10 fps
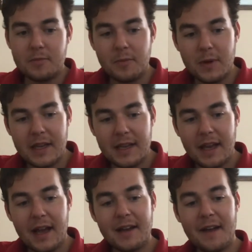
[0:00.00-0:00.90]
We
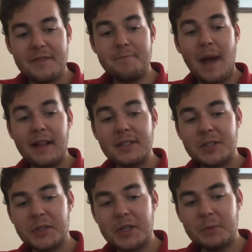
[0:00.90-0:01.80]
have the balance
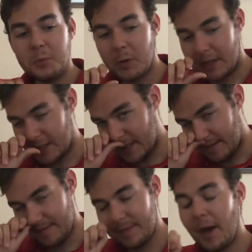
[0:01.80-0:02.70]
trim, which
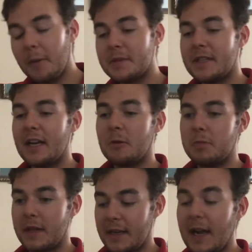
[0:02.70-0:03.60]
helps the
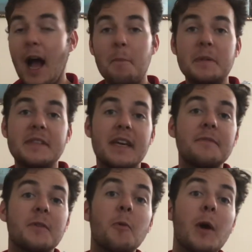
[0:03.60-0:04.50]
airplane compensate
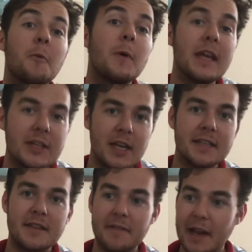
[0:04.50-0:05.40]
for when we change
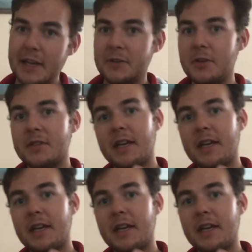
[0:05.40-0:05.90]
the flight controls.